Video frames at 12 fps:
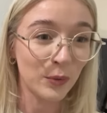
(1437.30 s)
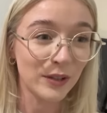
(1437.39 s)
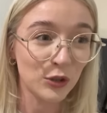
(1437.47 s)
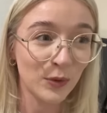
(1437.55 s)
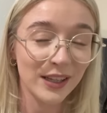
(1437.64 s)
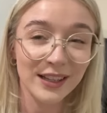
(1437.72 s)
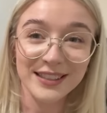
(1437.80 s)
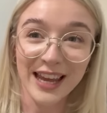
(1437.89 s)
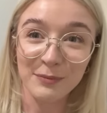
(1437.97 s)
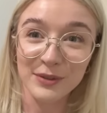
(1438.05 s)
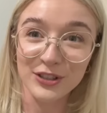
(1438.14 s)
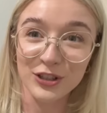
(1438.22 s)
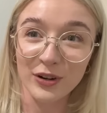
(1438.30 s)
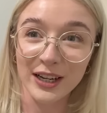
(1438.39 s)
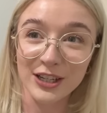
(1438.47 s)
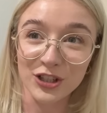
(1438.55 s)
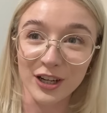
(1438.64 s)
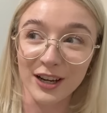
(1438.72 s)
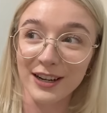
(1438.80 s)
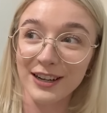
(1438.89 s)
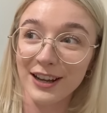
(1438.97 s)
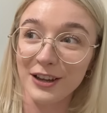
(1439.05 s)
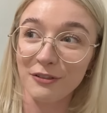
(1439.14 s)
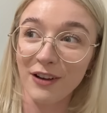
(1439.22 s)
we'll do a little demonstration
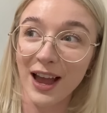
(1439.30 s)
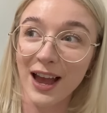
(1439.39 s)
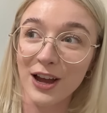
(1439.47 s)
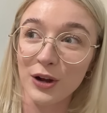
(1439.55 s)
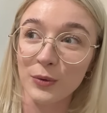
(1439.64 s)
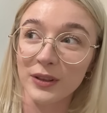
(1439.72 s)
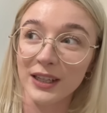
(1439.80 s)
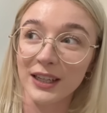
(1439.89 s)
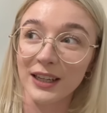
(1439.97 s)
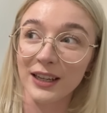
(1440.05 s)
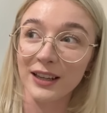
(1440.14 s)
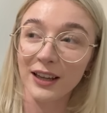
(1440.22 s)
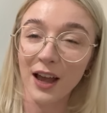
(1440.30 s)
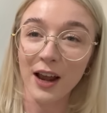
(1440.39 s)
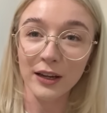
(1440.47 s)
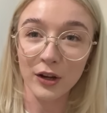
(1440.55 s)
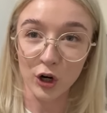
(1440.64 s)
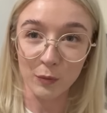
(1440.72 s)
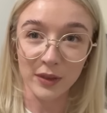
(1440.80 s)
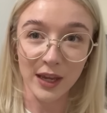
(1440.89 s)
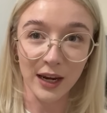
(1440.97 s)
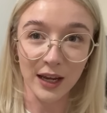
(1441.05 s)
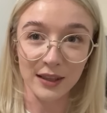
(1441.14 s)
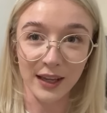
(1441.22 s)
of how the honeycomb
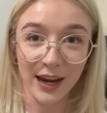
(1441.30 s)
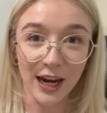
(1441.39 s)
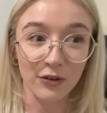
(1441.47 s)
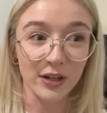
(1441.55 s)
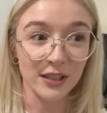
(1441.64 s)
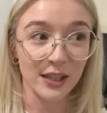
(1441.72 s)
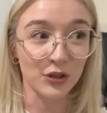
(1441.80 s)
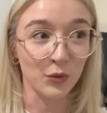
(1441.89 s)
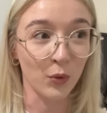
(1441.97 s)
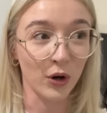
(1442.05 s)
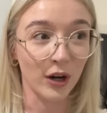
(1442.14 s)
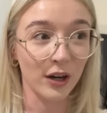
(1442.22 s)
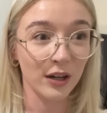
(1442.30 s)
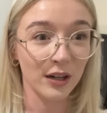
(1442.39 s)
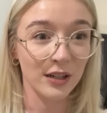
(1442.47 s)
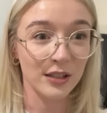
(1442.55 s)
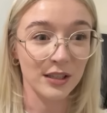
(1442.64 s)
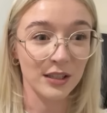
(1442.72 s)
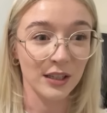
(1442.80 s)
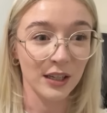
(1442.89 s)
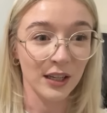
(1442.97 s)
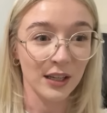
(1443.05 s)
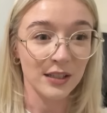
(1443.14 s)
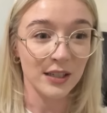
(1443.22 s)
thing and the air assist works
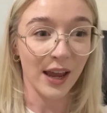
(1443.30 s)
to